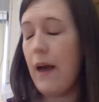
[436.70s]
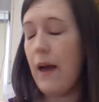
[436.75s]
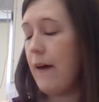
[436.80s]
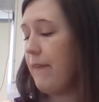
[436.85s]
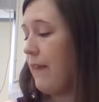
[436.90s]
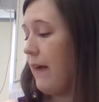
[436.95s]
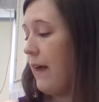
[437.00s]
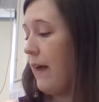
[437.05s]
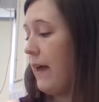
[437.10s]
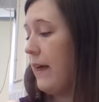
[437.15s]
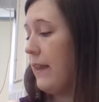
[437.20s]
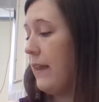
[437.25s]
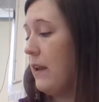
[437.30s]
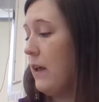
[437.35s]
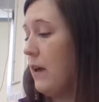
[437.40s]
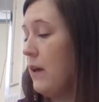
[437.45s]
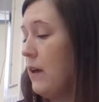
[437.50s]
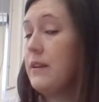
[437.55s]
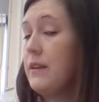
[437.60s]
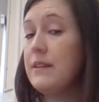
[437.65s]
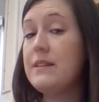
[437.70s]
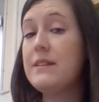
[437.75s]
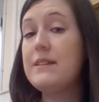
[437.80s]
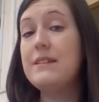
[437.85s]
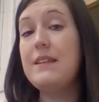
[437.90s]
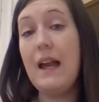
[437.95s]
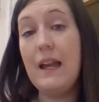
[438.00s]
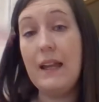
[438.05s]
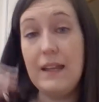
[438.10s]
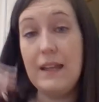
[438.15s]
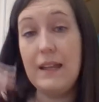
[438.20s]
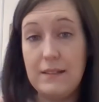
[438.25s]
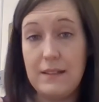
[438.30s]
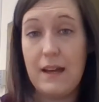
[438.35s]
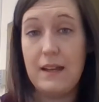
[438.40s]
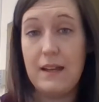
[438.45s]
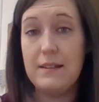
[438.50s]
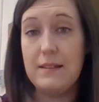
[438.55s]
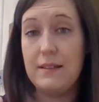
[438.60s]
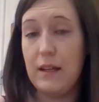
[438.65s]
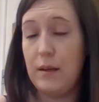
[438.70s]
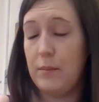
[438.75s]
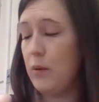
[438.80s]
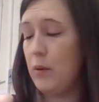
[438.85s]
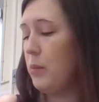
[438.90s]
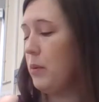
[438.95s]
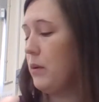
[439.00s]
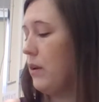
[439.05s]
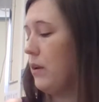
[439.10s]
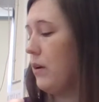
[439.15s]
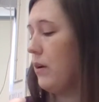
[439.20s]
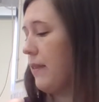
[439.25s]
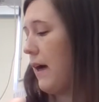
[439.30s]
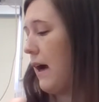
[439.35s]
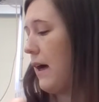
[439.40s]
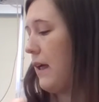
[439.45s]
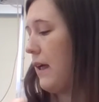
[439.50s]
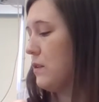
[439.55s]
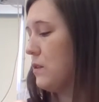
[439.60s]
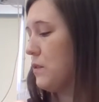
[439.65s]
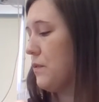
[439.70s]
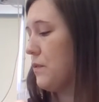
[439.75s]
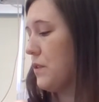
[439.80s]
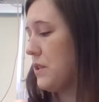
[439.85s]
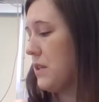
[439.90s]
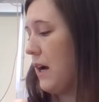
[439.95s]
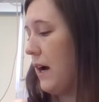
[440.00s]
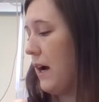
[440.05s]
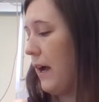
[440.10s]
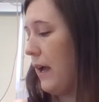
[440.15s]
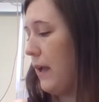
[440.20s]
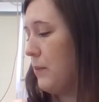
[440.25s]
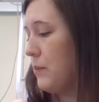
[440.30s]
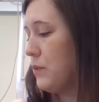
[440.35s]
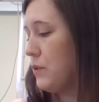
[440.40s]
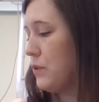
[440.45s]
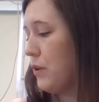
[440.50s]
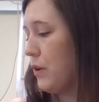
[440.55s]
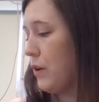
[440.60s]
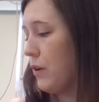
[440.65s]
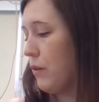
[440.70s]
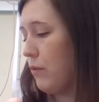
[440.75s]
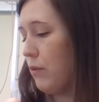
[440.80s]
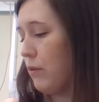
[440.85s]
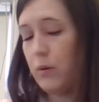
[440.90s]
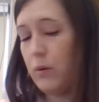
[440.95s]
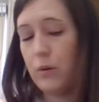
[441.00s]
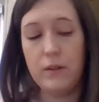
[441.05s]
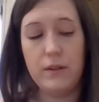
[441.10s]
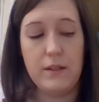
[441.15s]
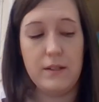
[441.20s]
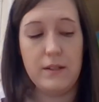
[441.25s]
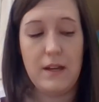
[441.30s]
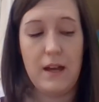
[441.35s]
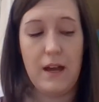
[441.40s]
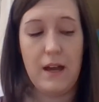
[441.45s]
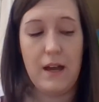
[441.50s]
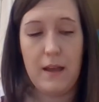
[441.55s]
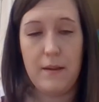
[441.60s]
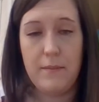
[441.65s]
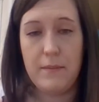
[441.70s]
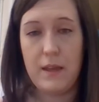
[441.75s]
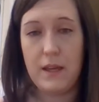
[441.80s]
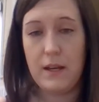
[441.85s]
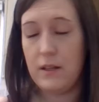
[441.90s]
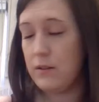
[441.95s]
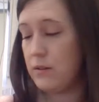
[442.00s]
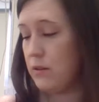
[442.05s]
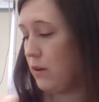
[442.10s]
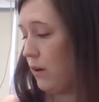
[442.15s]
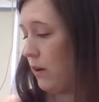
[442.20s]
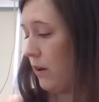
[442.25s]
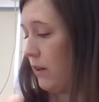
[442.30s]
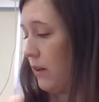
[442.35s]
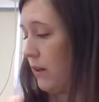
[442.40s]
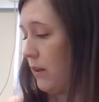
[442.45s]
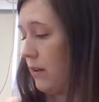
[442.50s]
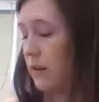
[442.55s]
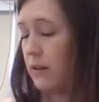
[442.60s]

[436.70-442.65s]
And then the second data table below that is for time. So you're going to record the time that it took,